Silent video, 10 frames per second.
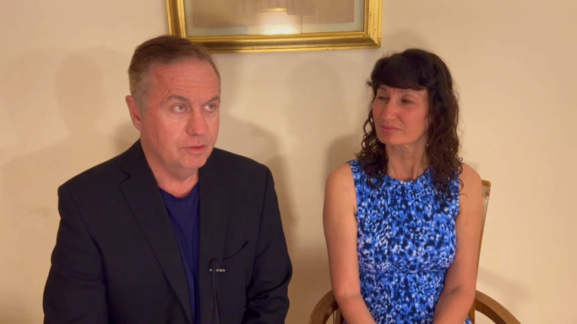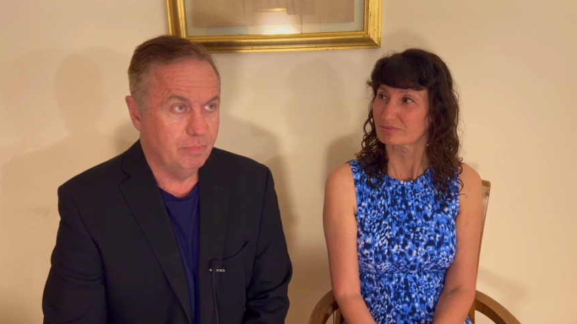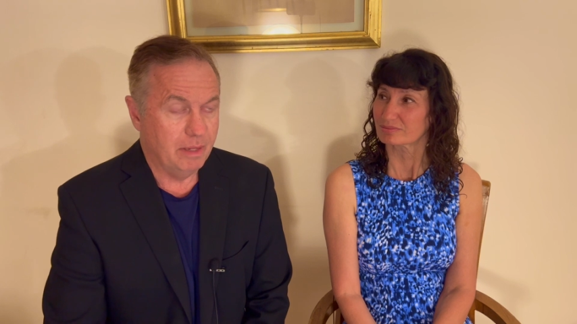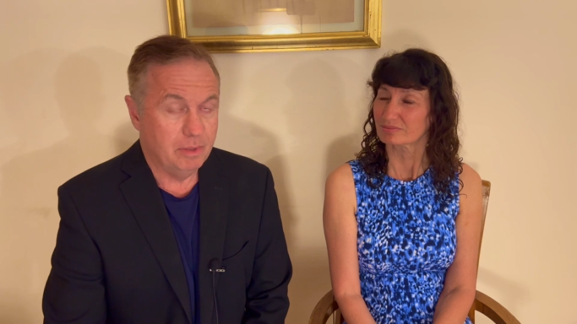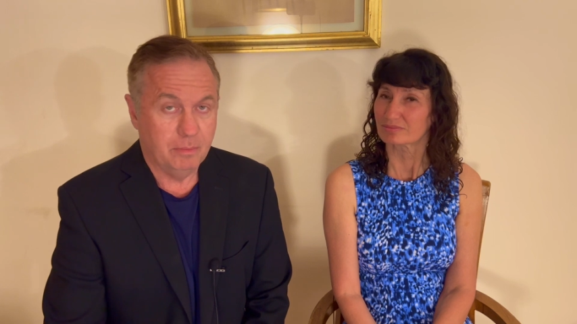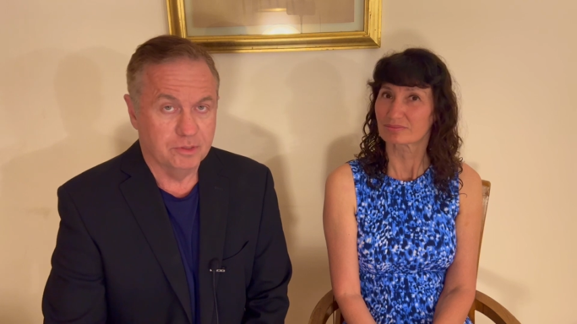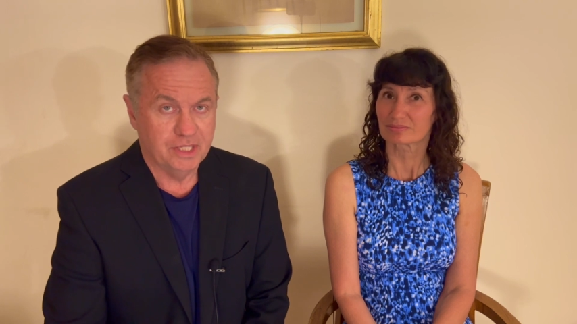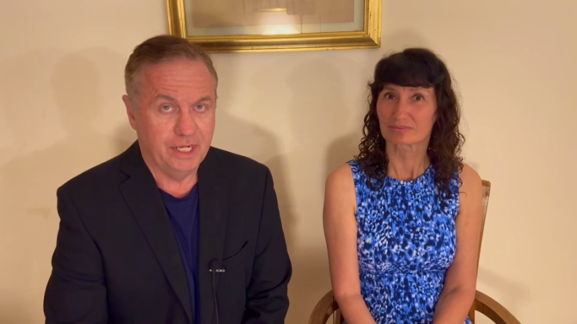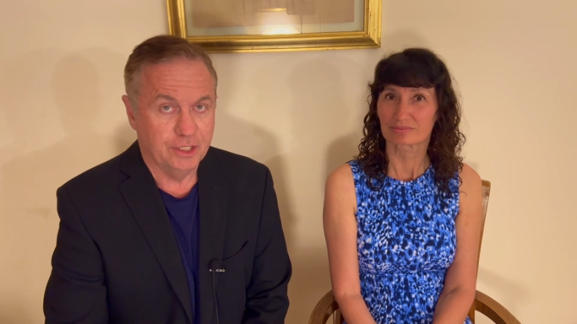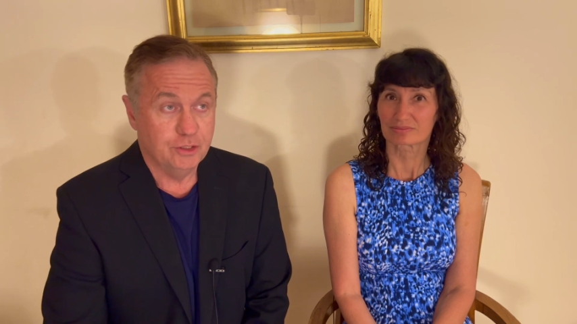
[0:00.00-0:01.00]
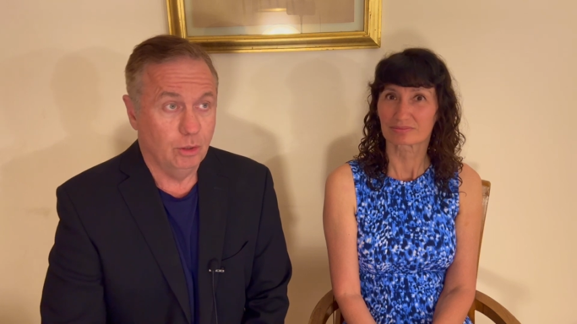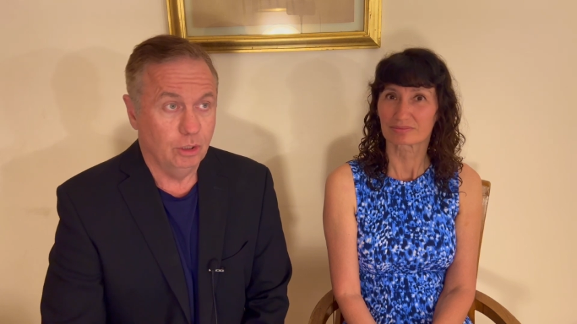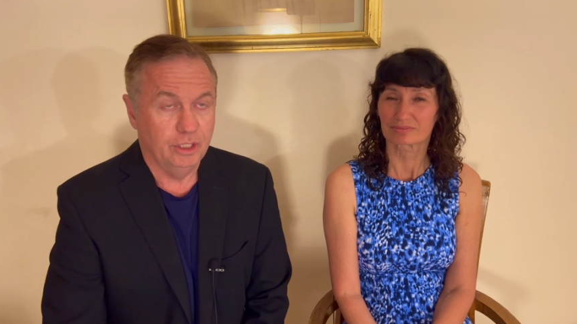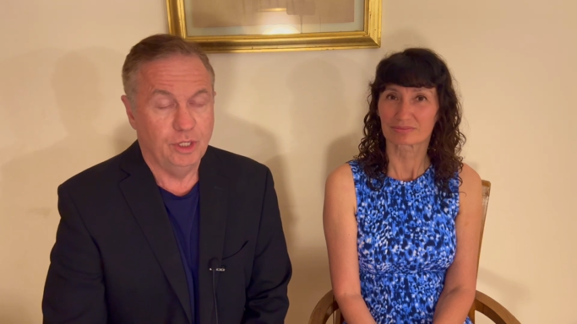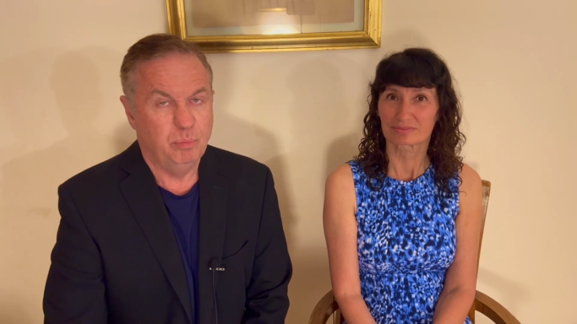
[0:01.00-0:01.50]
Speaker 1: by people's
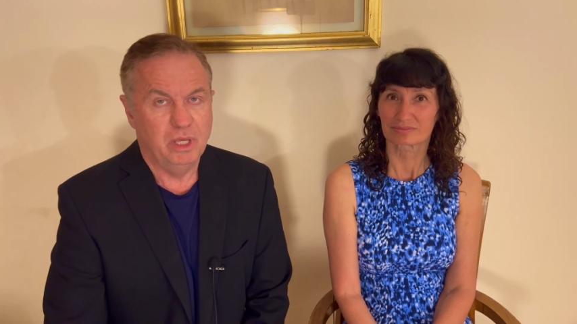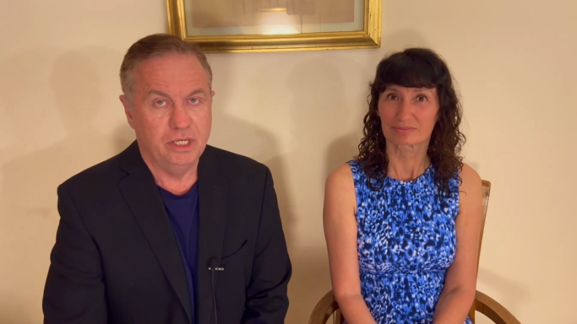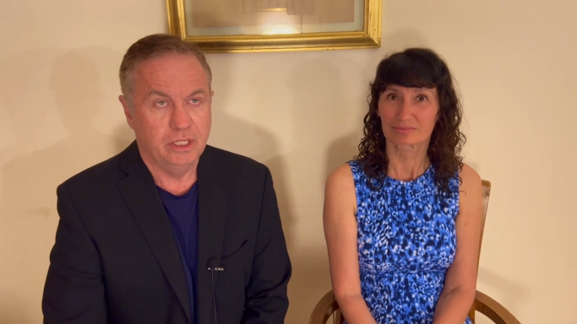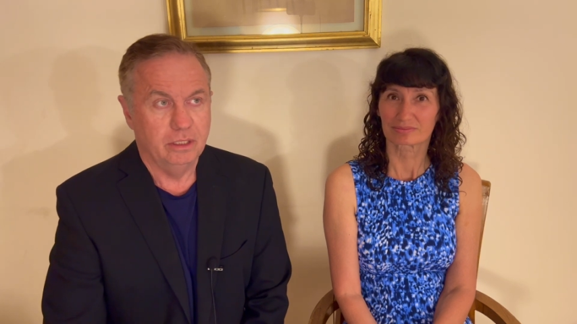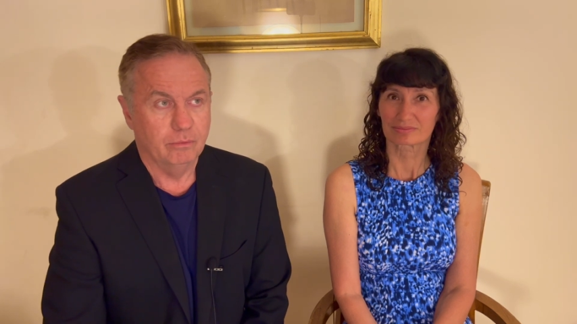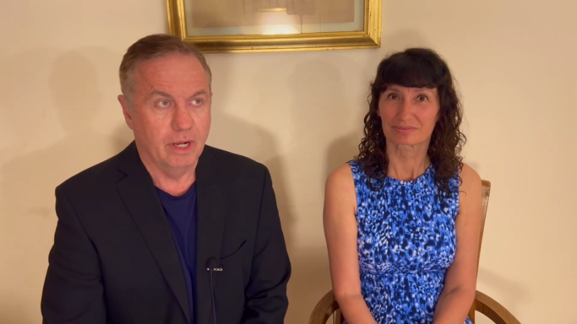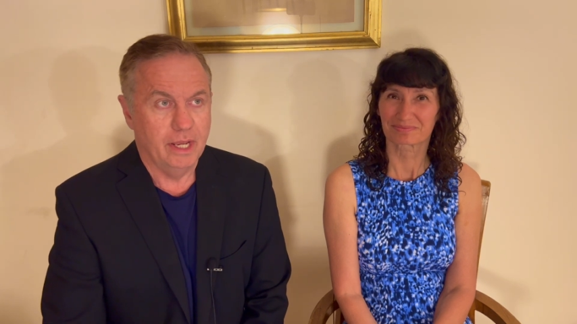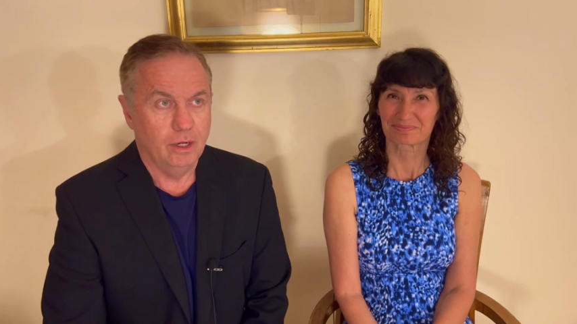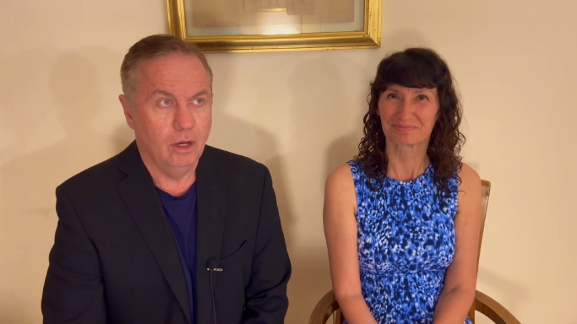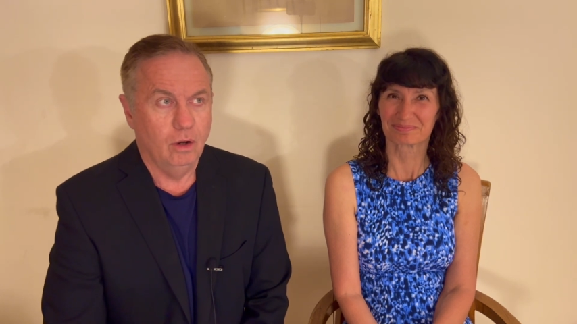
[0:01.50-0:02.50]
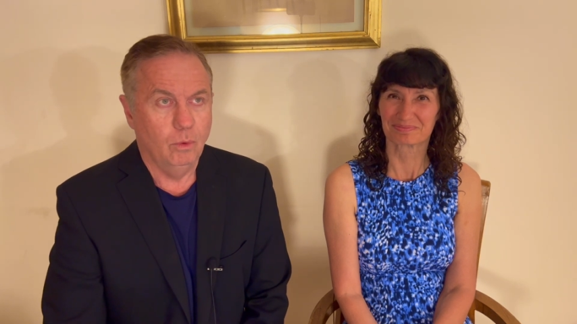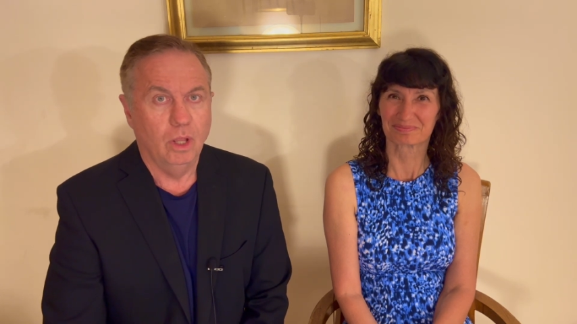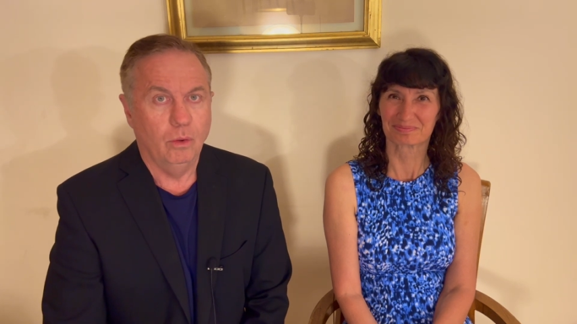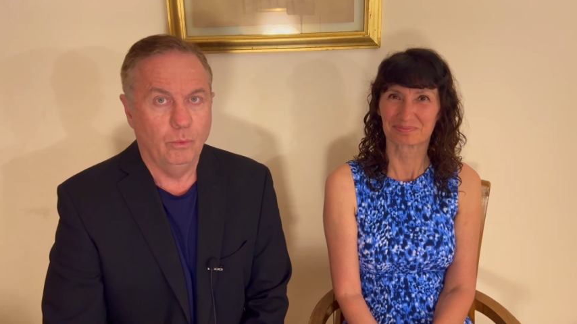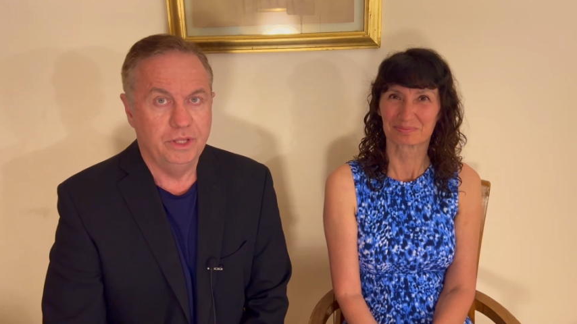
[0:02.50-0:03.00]
anecdotal and opinion, right? Mm -hmm. Oh, well,
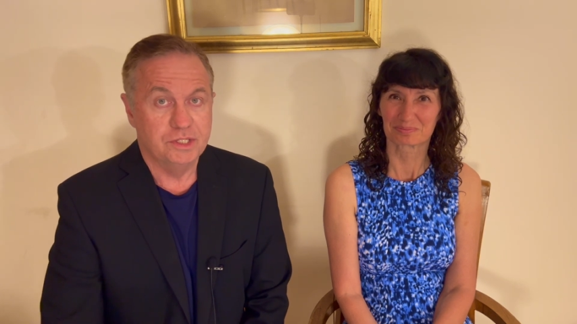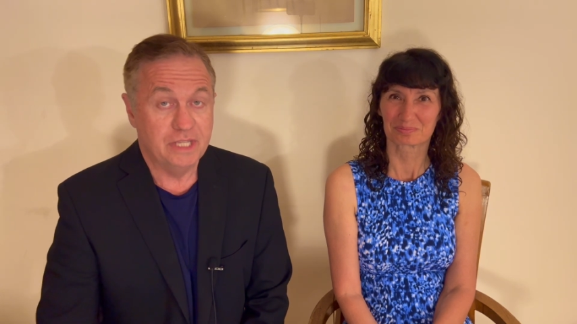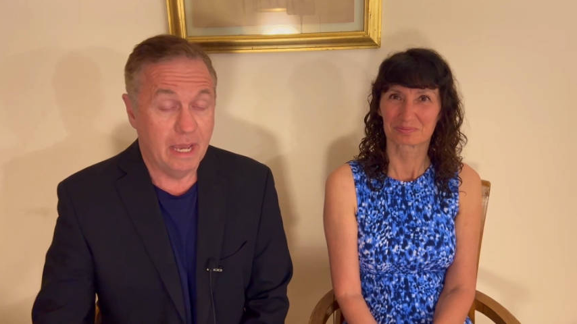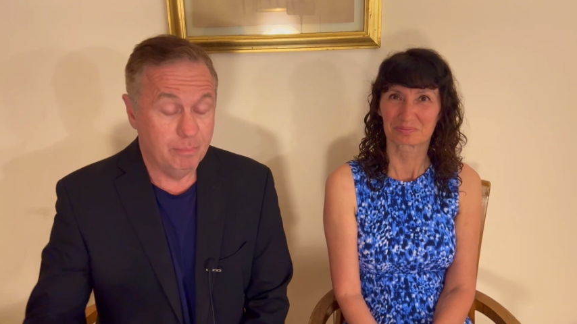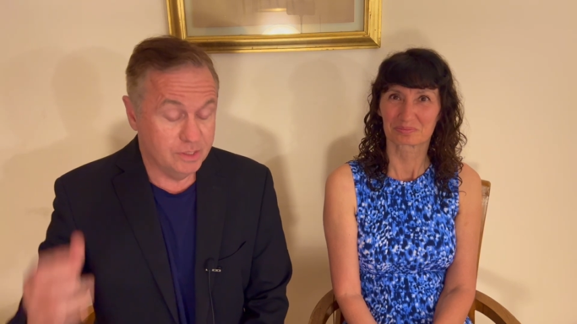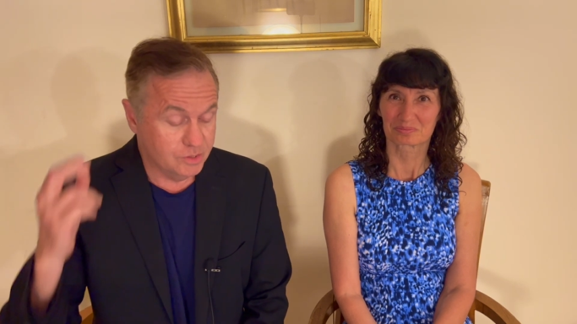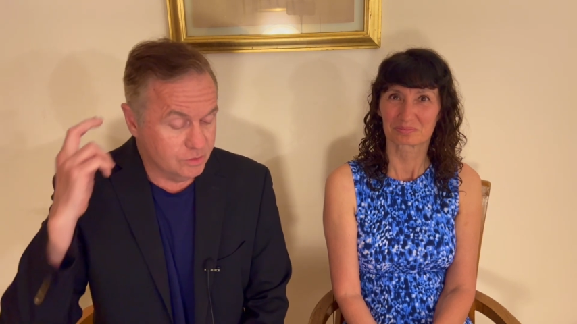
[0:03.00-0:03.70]
when this happens.